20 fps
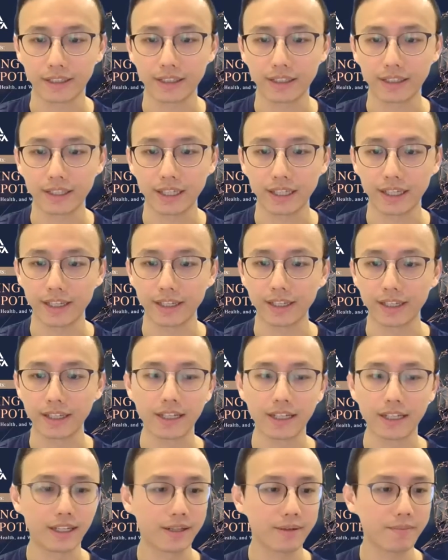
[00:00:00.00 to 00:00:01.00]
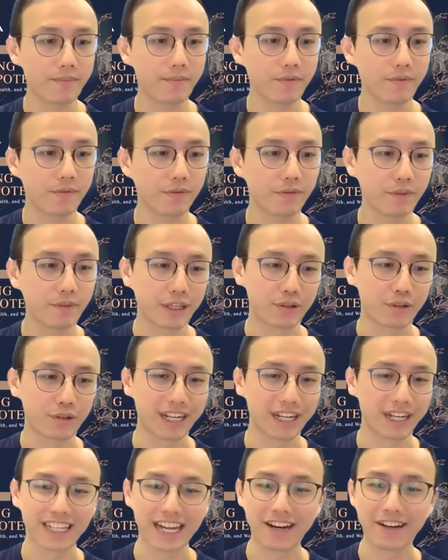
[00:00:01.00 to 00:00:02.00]
Okay, we're
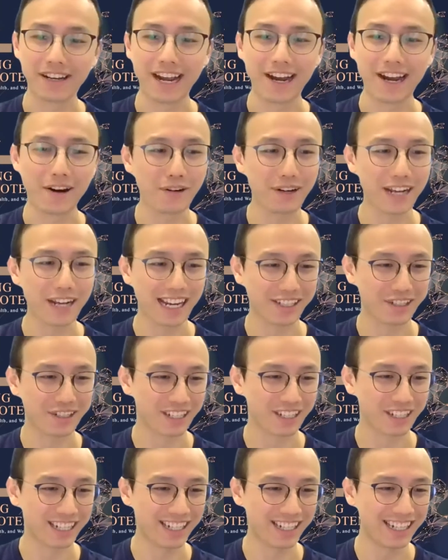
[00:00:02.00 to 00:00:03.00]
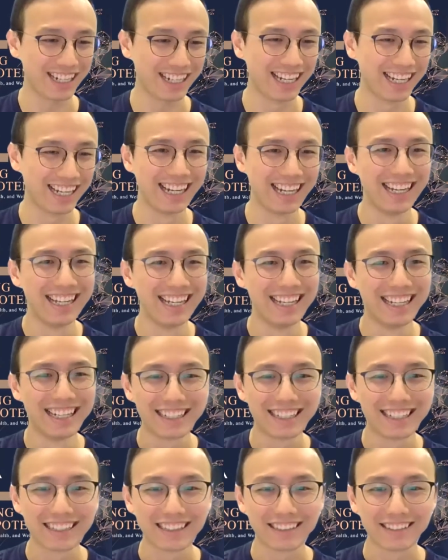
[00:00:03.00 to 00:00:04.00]
cooling down now, actually.
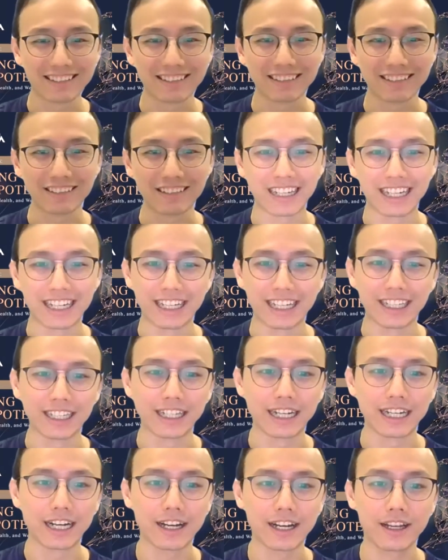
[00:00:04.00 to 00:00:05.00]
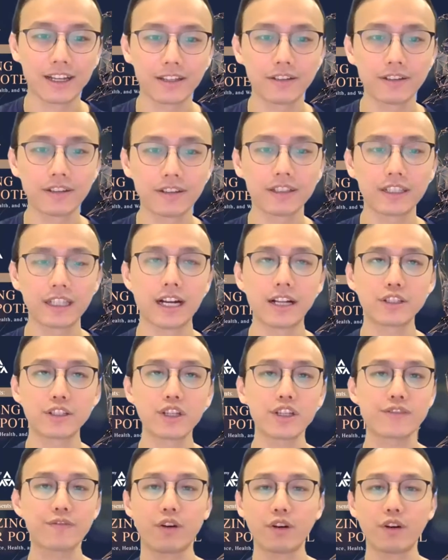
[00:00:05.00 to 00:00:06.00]
Right, and
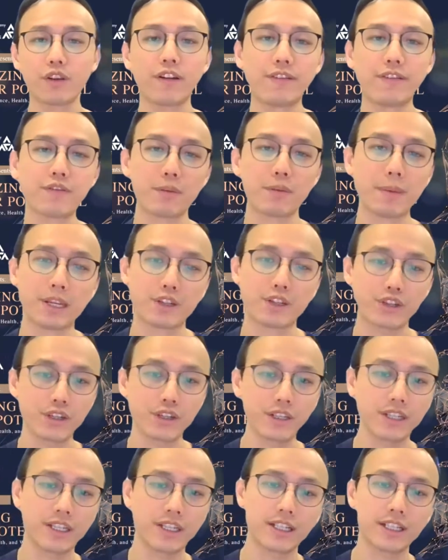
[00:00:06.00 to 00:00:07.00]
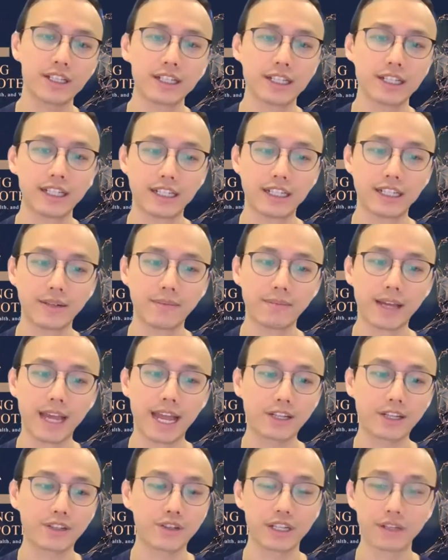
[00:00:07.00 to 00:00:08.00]
just for your information,
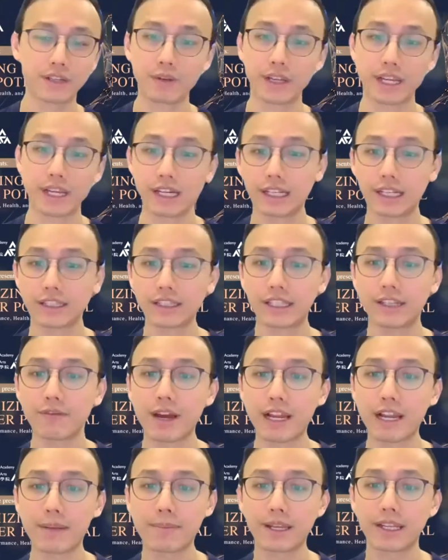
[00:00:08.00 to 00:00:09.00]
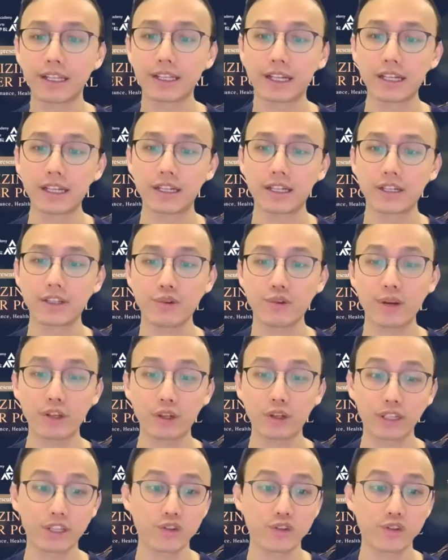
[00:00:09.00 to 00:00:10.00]
actually we are developing strength and
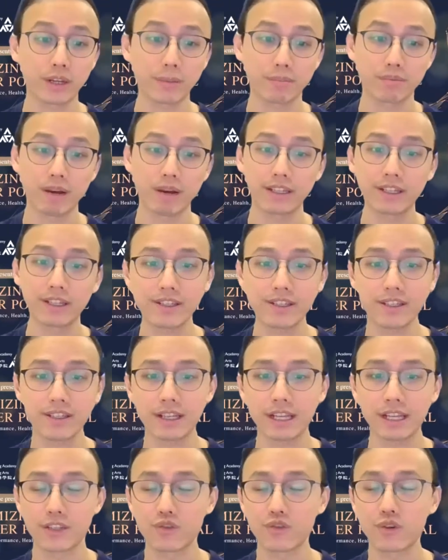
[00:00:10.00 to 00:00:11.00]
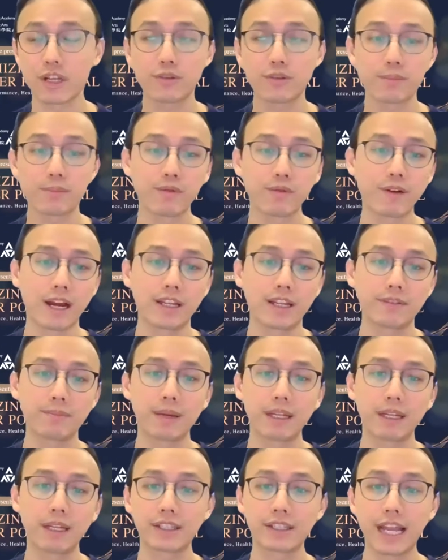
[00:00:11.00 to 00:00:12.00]
conditioning practice and try to provide
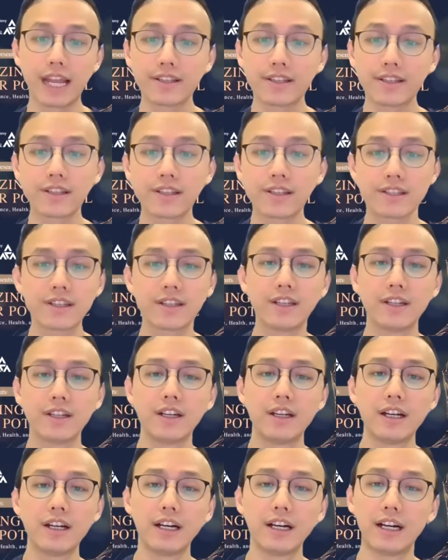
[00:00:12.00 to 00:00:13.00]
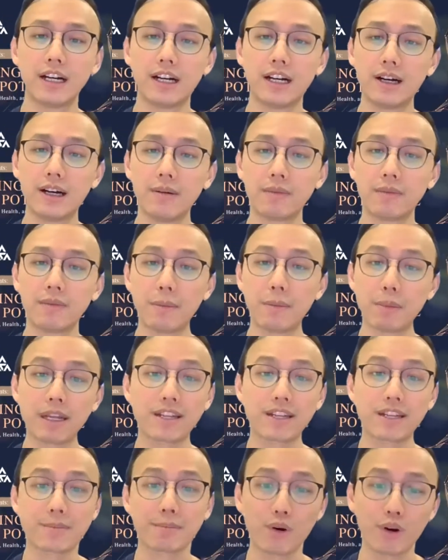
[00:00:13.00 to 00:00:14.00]
better dancers,
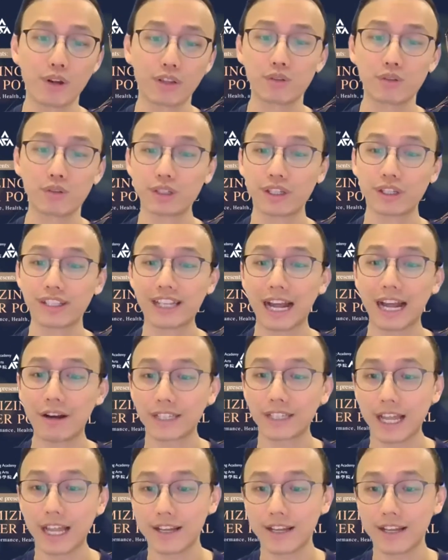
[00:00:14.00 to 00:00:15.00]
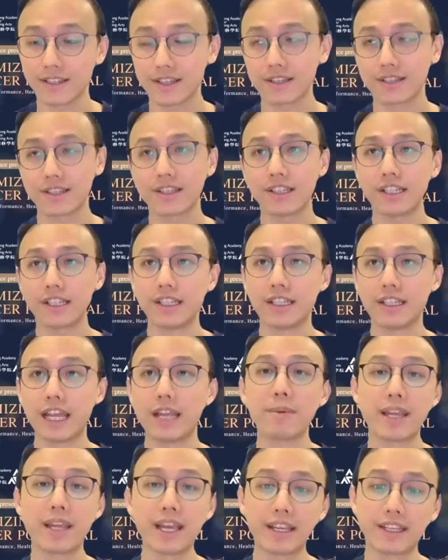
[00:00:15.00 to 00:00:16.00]
better support to our dancers in
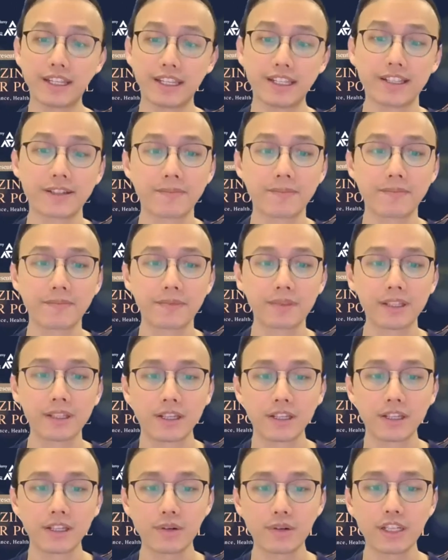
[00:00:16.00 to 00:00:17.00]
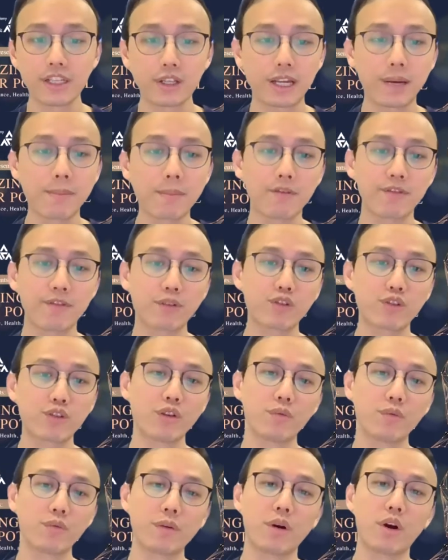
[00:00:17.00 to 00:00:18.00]
APA here. So in the coming
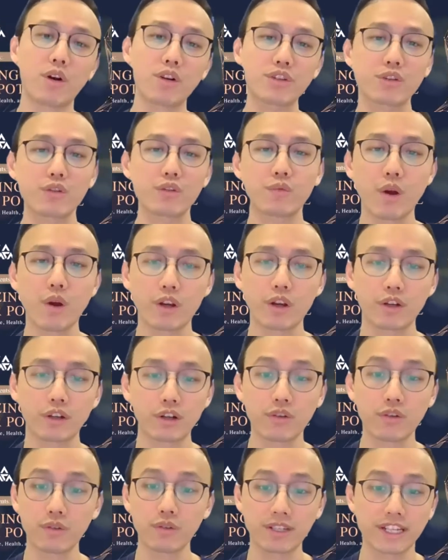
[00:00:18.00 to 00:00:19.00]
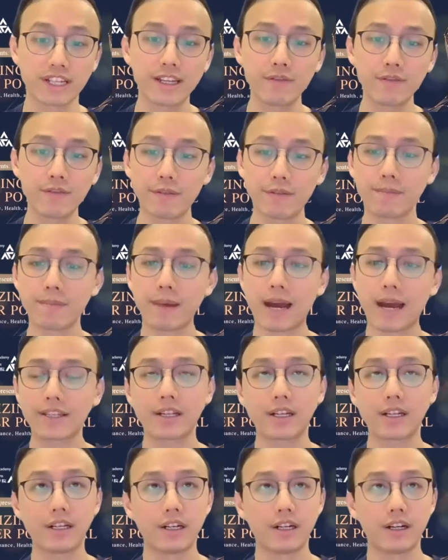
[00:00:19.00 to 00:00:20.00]
future, we will also work closely with Matt
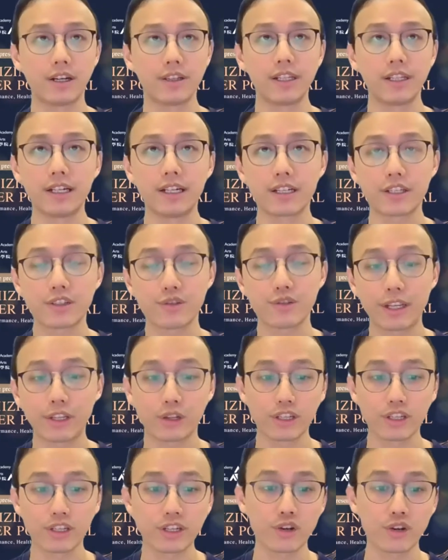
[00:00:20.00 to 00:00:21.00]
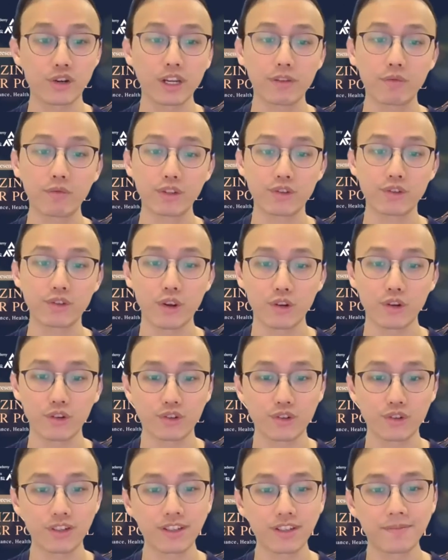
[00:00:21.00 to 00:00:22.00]
on strength and conditioning
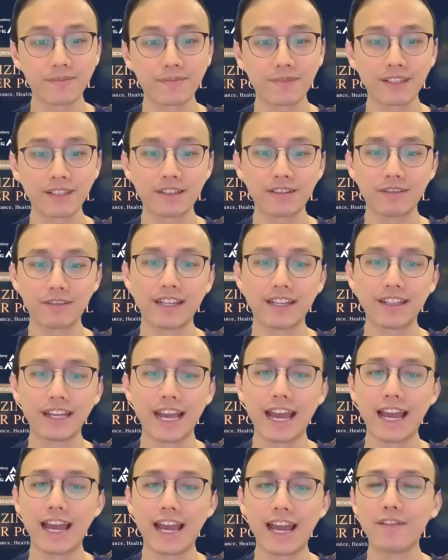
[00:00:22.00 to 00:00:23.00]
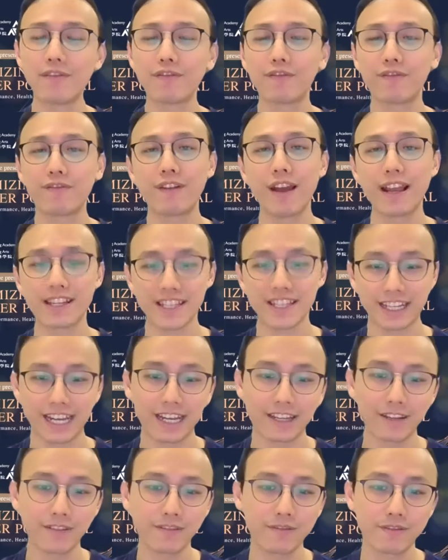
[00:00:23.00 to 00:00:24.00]
research. Right, and thanks
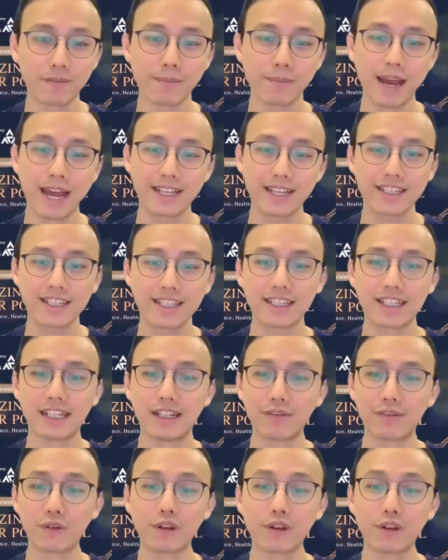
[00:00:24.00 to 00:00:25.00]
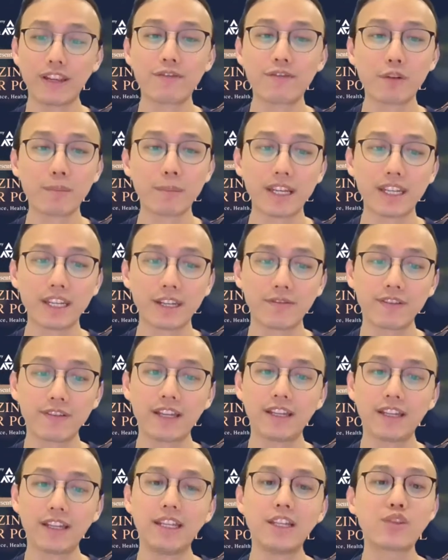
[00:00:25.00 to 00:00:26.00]
again for Matt for your informative
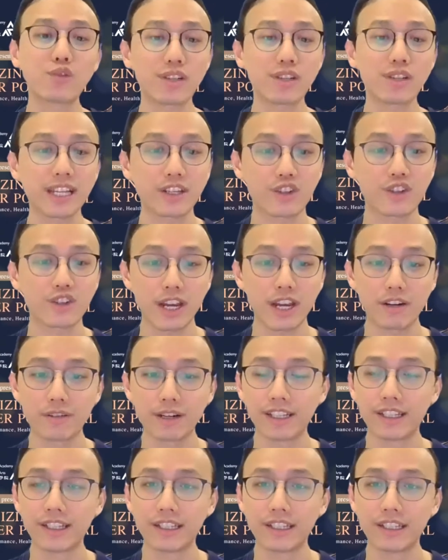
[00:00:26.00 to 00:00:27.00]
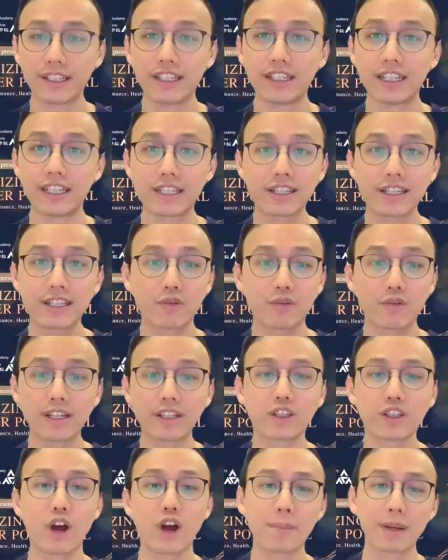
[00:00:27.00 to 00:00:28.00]
and interesting sharing in this
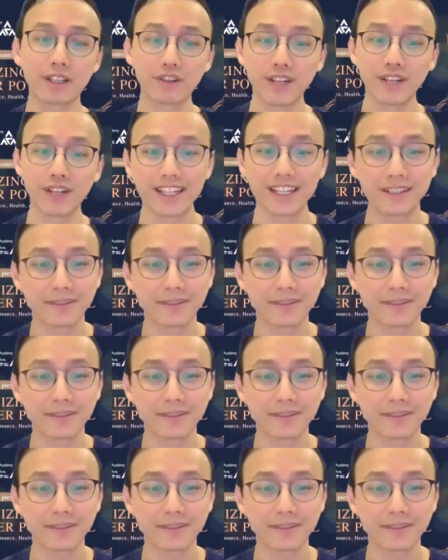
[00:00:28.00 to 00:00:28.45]
great topic tonight.